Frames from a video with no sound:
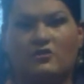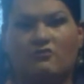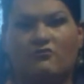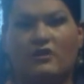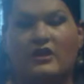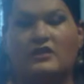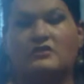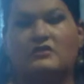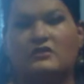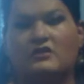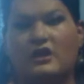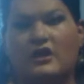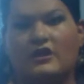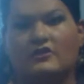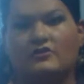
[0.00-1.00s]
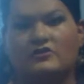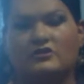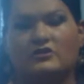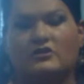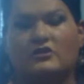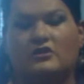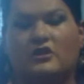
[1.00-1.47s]
You're raising the
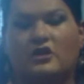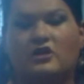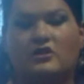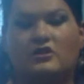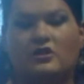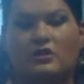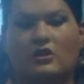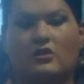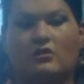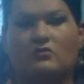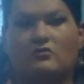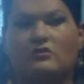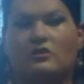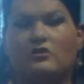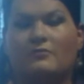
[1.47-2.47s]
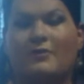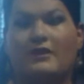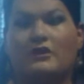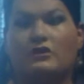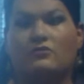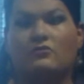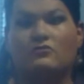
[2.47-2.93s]
energy. Little by
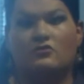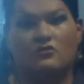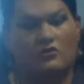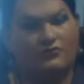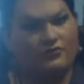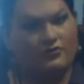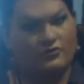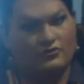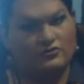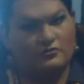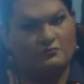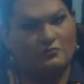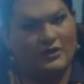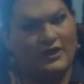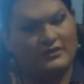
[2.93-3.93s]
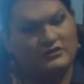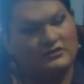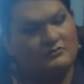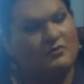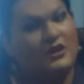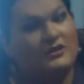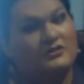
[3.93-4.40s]
little, for those who practice
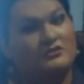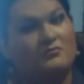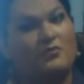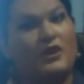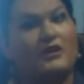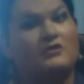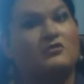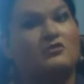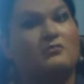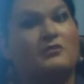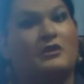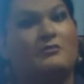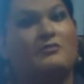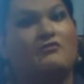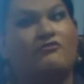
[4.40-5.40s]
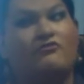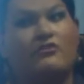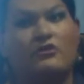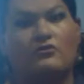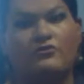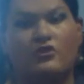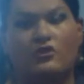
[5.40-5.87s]
and practice and practice, you'll be able to
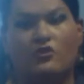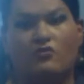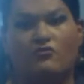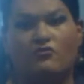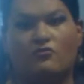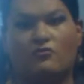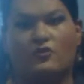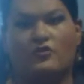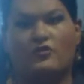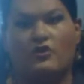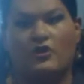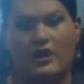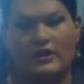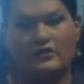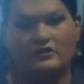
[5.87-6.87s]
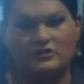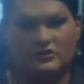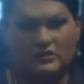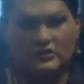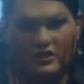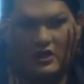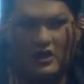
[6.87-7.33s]
fill the whole room with your
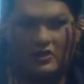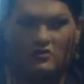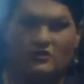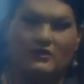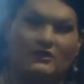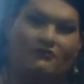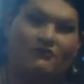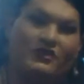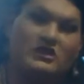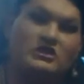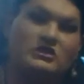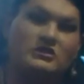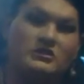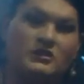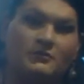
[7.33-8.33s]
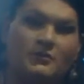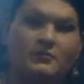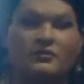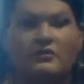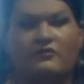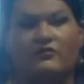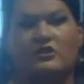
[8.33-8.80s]
energy. You can envision, some
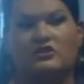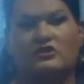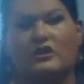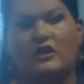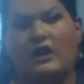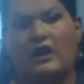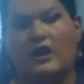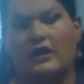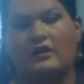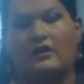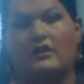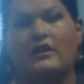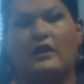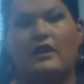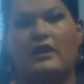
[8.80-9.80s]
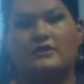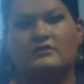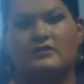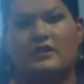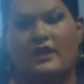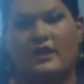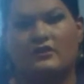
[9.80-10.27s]
people envision light
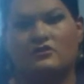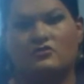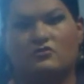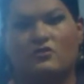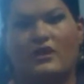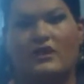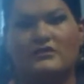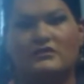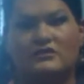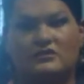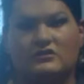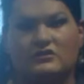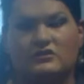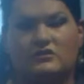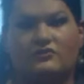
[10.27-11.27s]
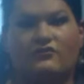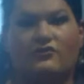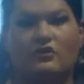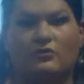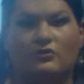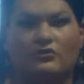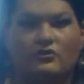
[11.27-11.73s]
as the actual essence
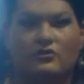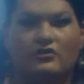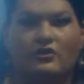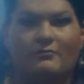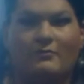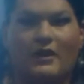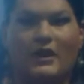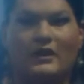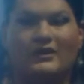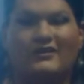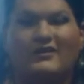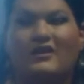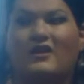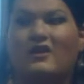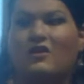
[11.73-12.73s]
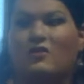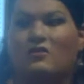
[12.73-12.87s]
flowing through their body.